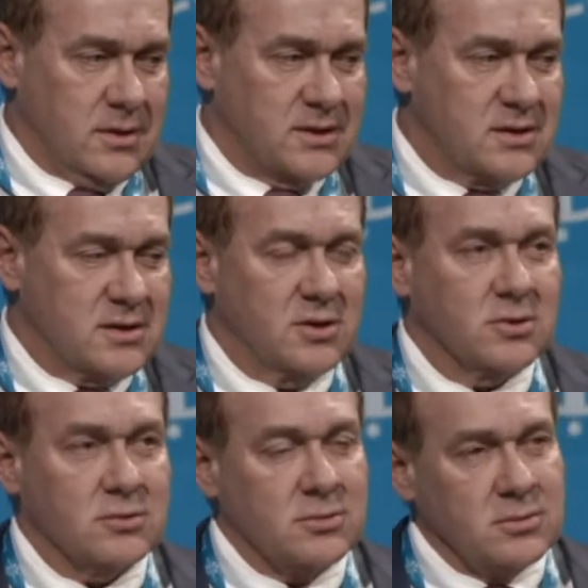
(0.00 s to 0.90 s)
to
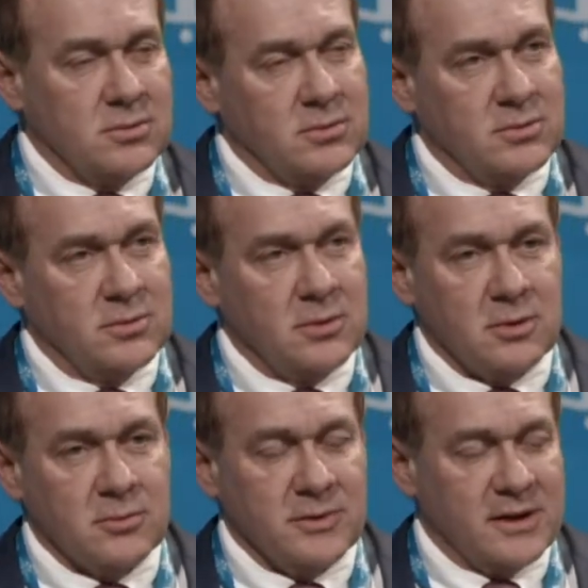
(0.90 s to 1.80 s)
deal
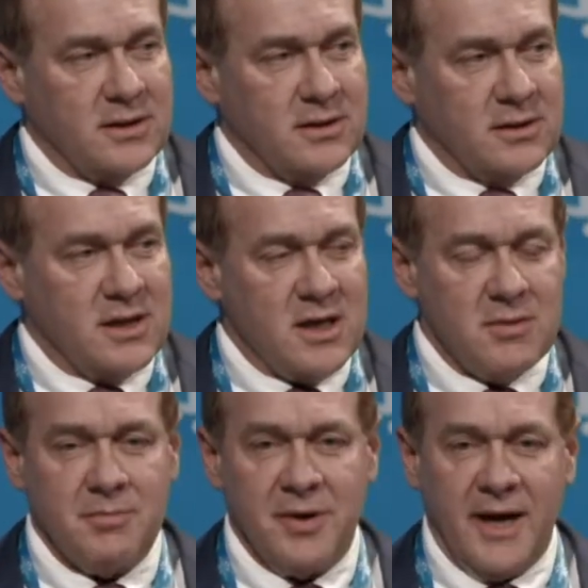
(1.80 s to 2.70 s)
with the
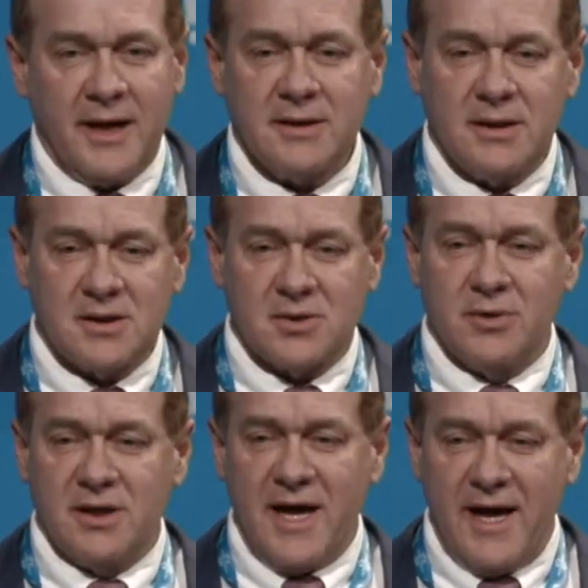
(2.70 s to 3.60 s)
impact that it is
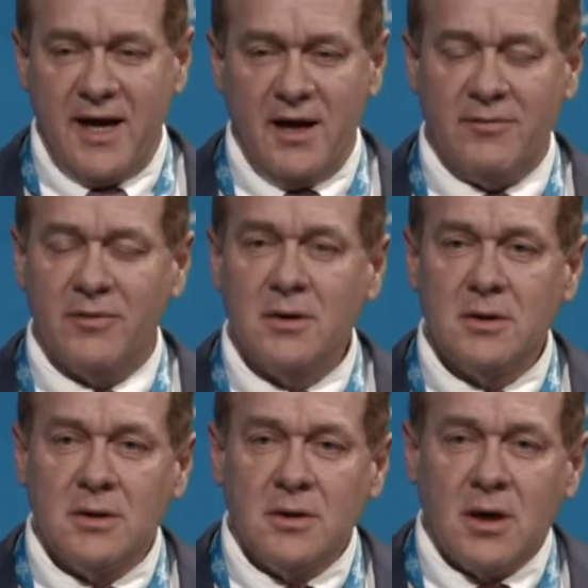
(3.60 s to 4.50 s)
going to have
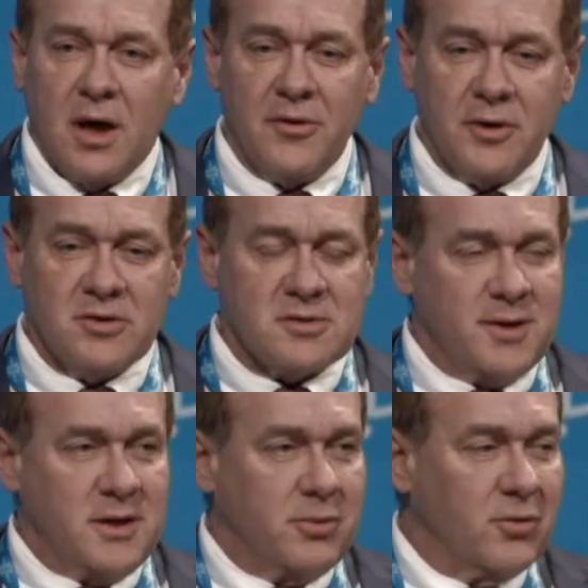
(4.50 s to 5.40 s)
on those
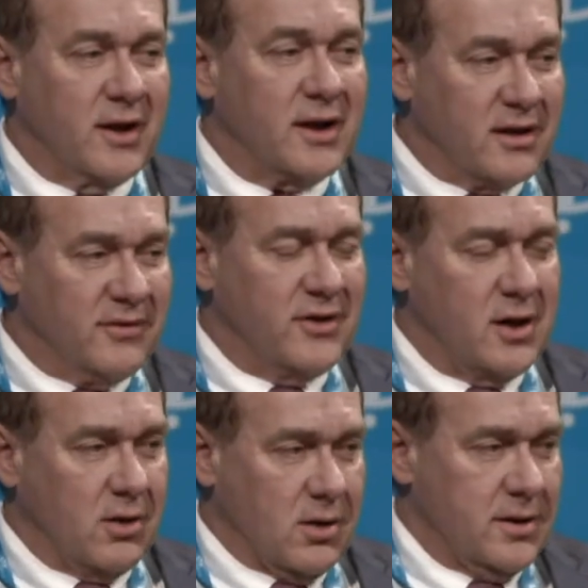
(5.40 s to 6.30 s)
people that live in
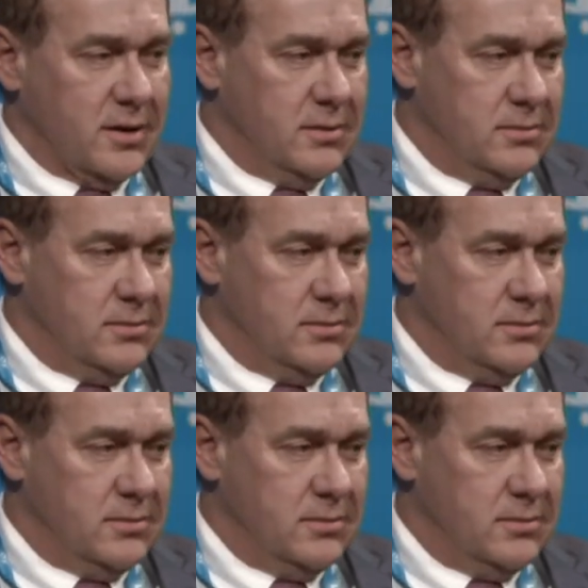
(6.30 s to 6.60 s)
the Arctic,